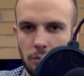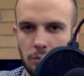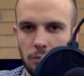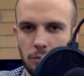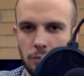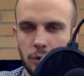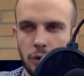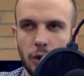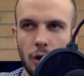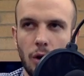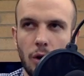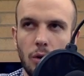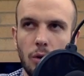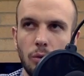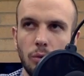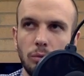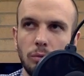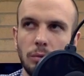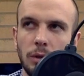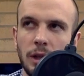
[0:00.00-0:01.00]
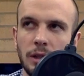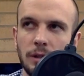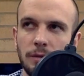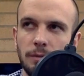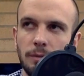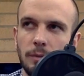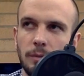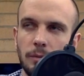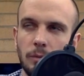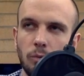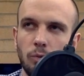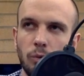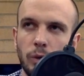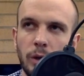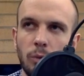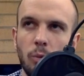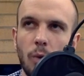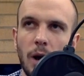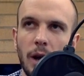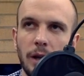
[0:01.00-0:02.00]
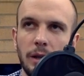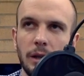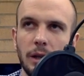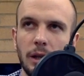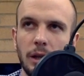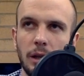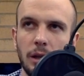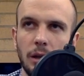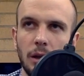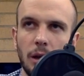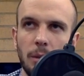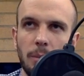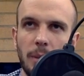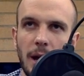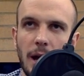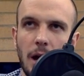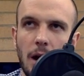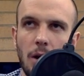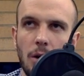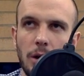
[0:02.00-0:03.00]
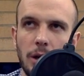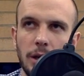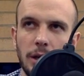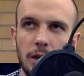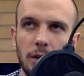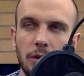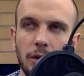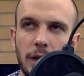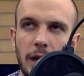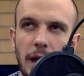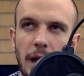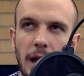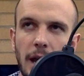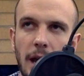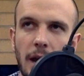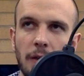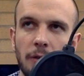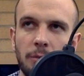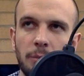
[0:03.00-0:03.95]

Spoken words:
So let's rewinding about a year and a half.